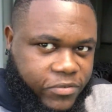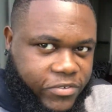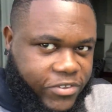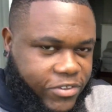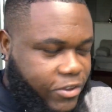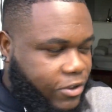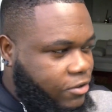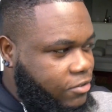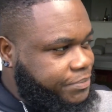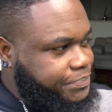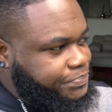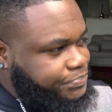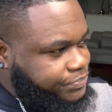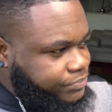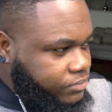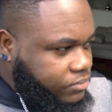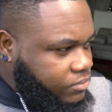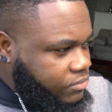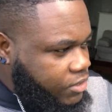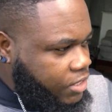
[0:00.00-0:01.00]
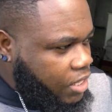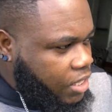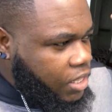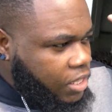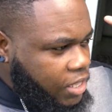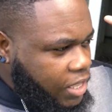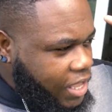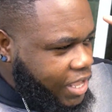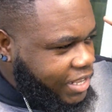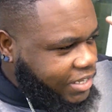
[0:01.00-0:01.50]
So
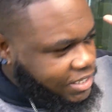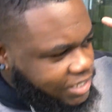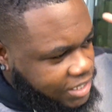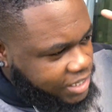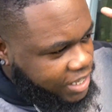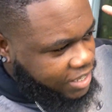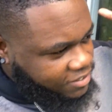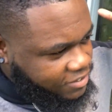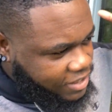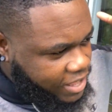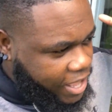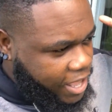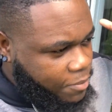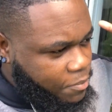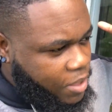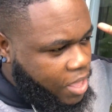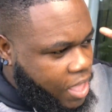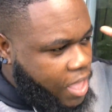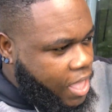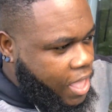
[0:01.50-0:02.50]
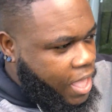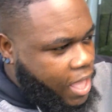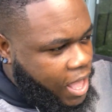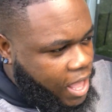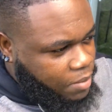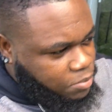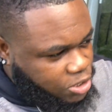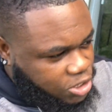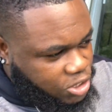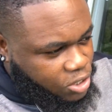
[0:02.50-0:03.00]
yeah, until next time,
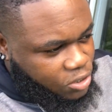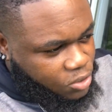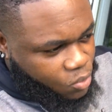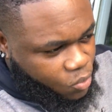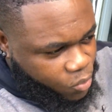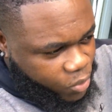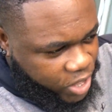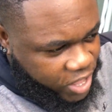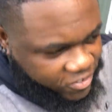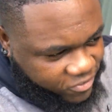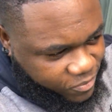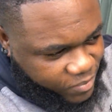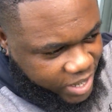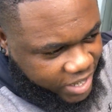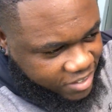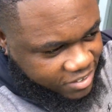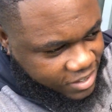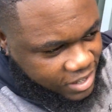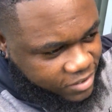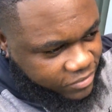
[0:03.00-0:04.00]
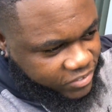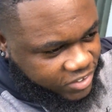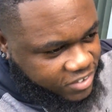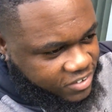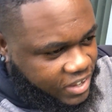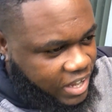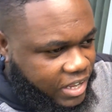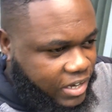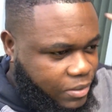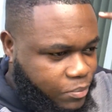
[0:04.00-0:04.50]
I'm just going to wave myself
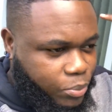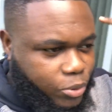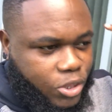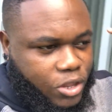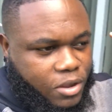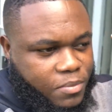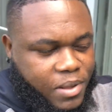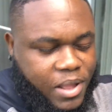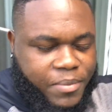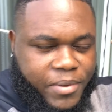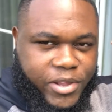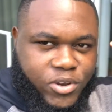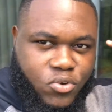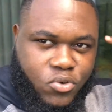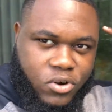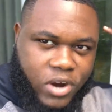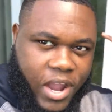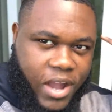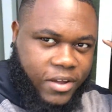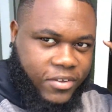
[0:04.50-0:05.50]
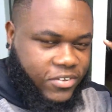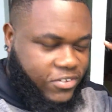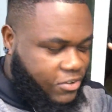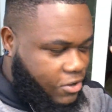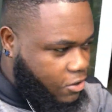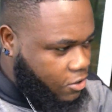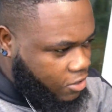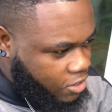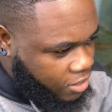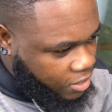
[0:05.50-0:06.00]
inside and put on back my do-rag.
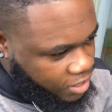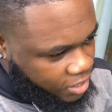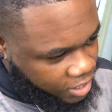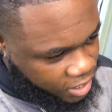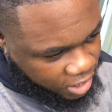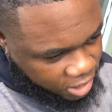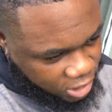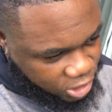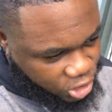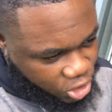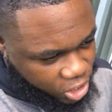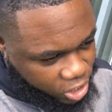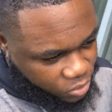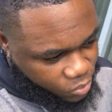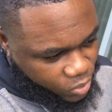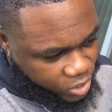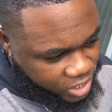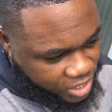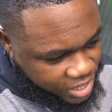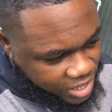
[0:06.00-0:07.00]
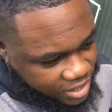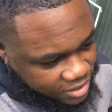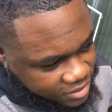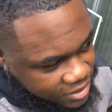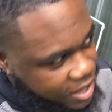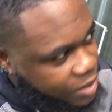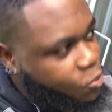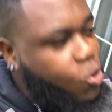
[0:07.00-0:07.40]
So enjoy it one last time.